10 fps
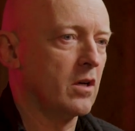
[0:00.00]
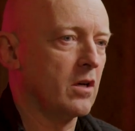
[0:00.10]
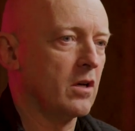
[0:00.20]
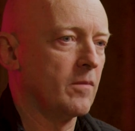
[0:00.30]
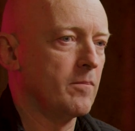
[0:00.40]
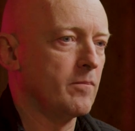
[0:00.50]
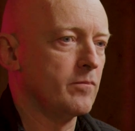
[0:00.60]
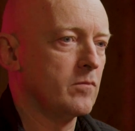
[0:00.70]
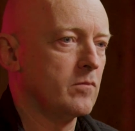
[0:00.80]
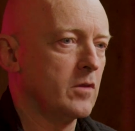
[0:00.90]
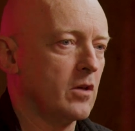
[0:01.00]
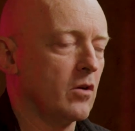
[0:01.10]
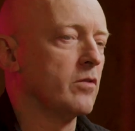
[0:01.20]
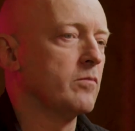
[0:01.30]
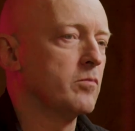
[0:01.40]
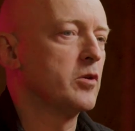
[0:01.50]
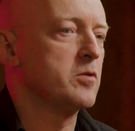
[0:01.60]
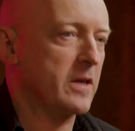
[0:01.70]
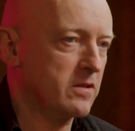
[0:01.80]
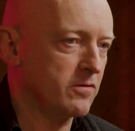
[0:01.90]
or
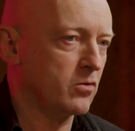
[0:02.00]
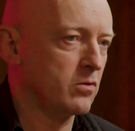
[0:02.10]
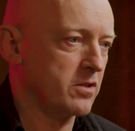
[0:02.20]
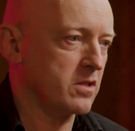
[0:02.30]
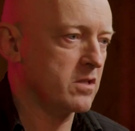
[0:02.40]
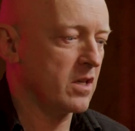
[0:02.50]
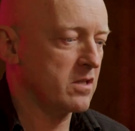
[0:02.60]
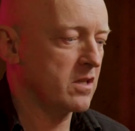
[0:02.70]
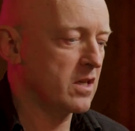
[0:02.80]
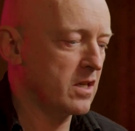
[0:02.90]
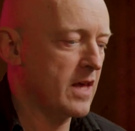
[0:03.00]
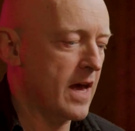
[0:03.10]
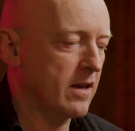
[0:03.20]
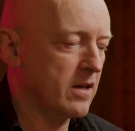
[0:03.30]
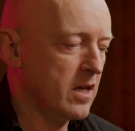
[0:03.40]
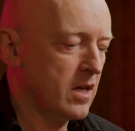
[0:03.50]
perspective tools exist in that